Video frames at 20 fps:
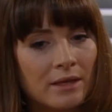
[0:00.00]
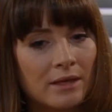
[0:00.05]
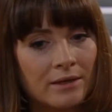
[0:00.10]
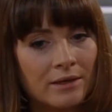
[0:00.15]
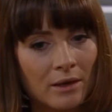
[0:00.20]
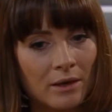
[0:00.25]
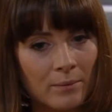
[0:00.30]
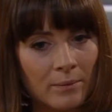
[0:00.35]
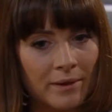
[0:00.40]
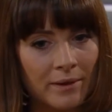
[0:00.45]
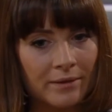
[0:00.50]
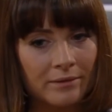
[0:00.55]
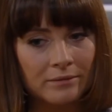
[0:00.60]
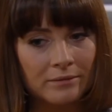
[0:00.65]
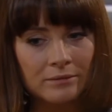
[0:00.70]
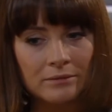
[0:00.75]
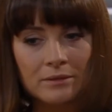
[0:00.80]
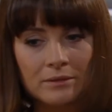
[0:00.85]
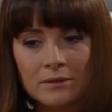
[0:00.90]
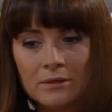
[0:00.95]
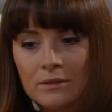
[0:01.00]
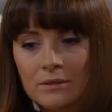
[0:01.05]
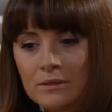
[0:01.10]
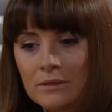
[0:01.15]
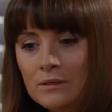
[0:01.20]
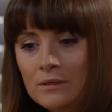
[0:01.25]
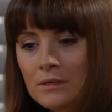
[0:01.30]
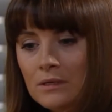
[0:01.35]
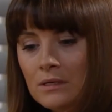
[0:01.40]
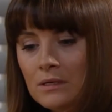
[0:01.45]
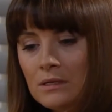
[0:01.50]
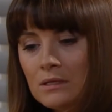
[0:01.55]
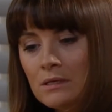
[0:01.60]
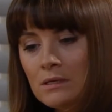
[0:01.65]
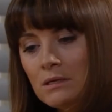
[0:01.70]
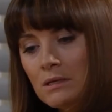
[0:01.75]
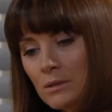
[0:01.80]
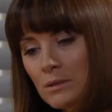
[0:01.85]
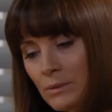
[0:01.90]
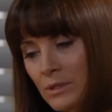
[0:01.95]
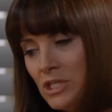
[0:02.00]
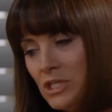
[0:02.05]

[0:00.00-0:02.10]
and I will. When